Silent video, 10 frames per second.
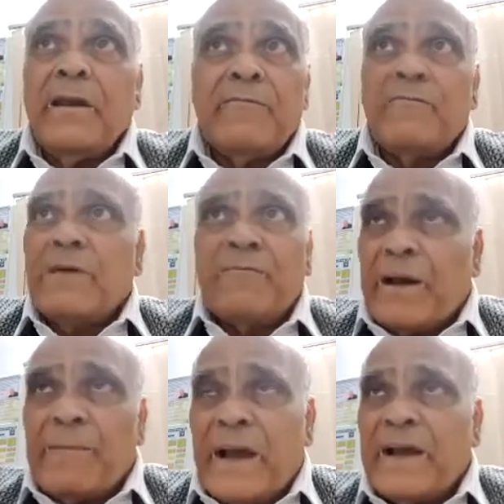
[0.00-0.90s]
the
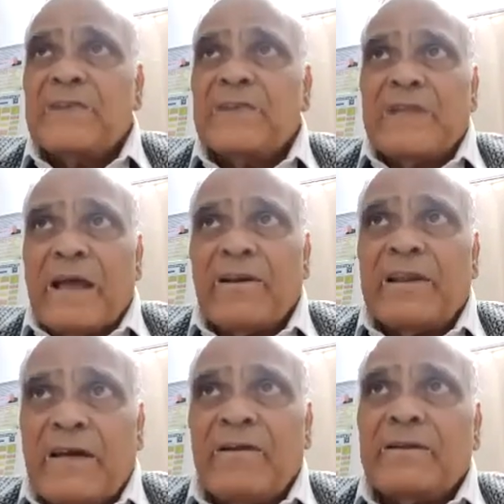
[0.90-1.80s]
pancreas never
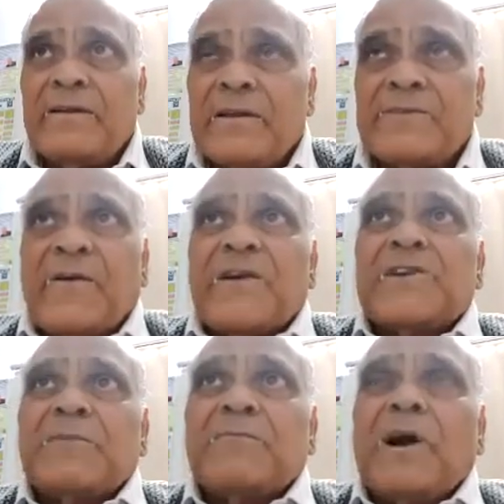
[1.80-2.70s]

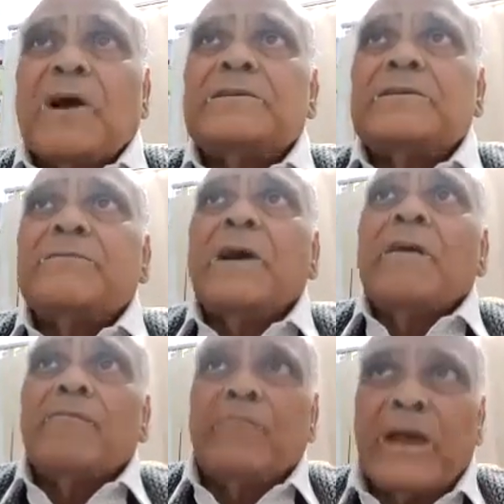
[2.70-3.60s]
dysfunction, because
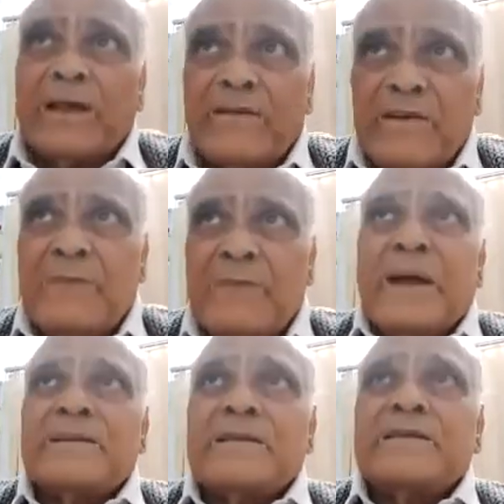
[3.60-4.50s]
by giving the
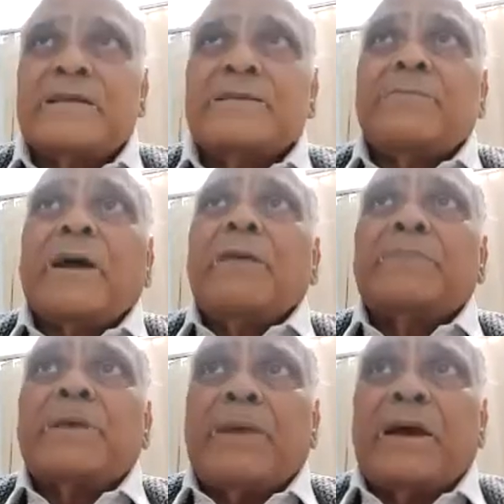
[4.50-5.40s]
medicines,
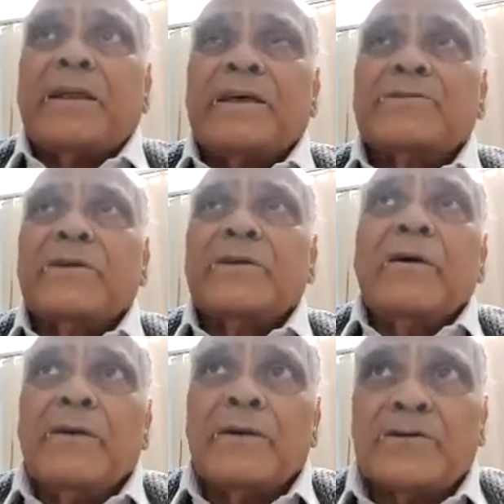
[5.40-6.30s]
the pancreas
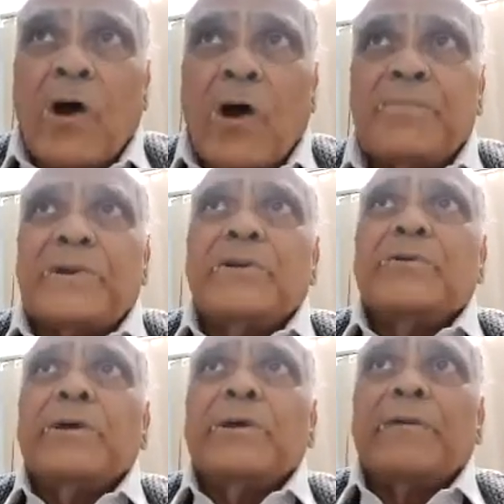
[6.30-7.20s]
stop
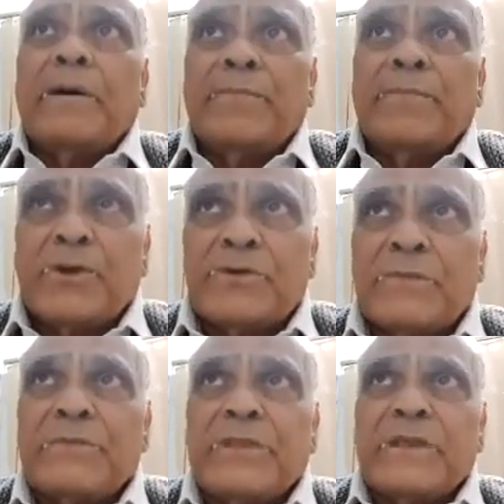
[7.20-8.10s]

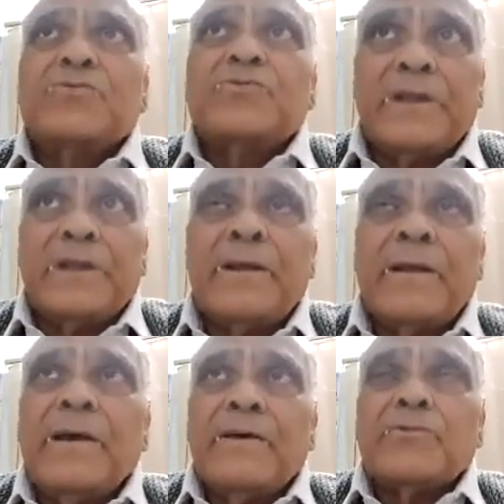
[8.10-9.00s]
producing the insulin.
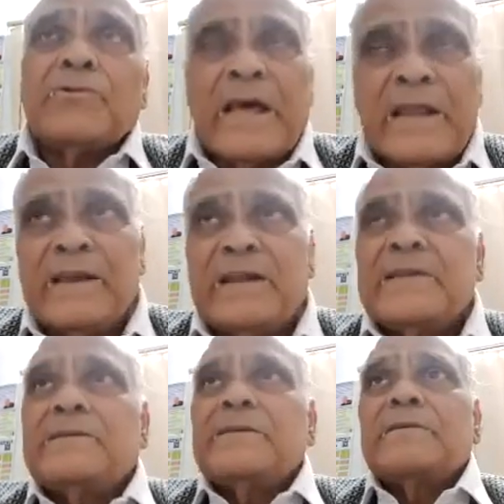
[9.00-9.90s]
So then it
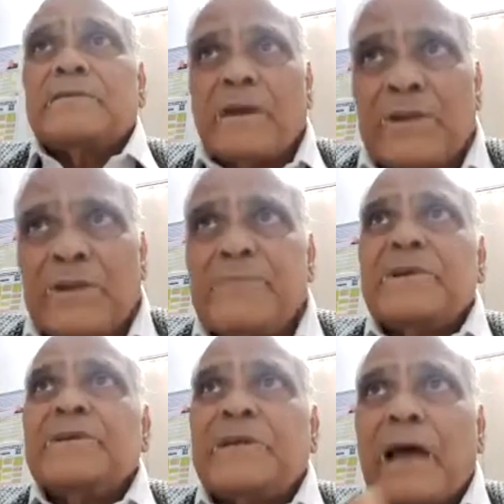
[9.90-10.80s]
is sometimes
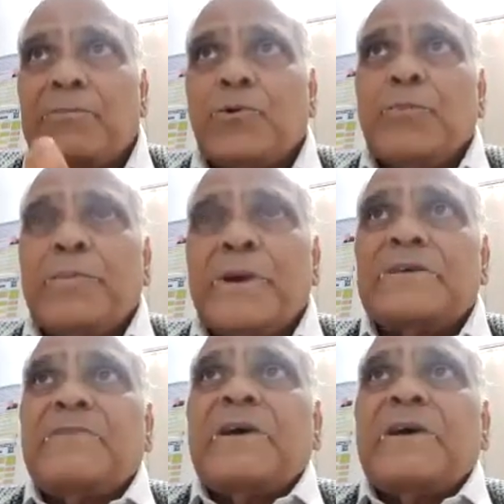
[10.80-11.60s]
in type 2 patients,